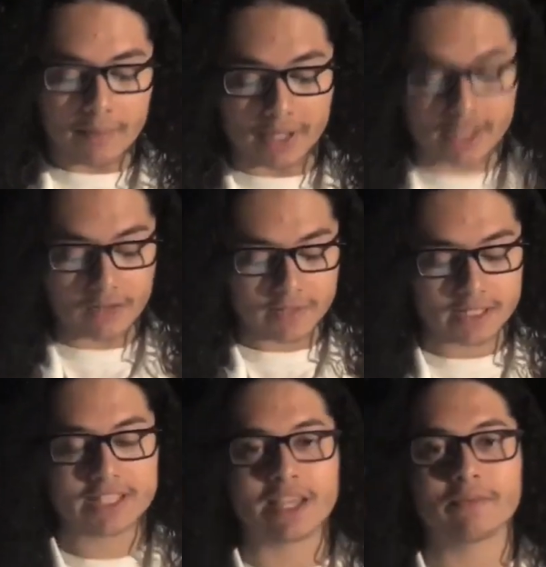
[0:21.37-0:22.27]
My
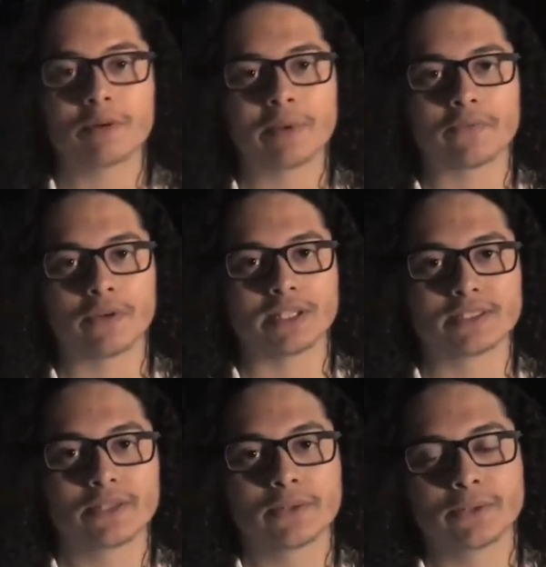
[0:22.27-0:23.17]
confidence came from my
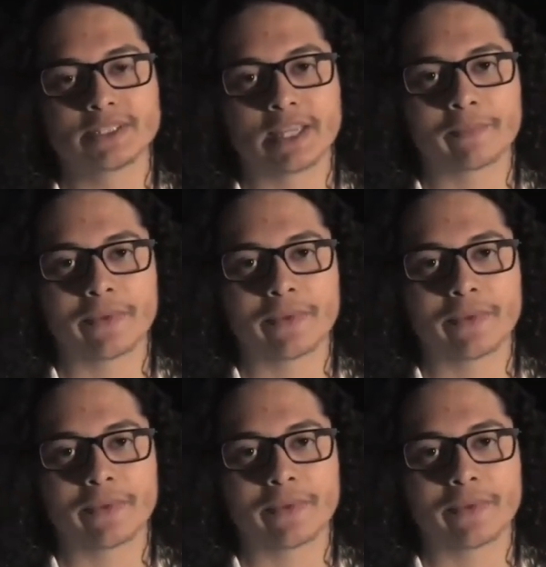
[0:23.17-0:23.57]
friends, who sang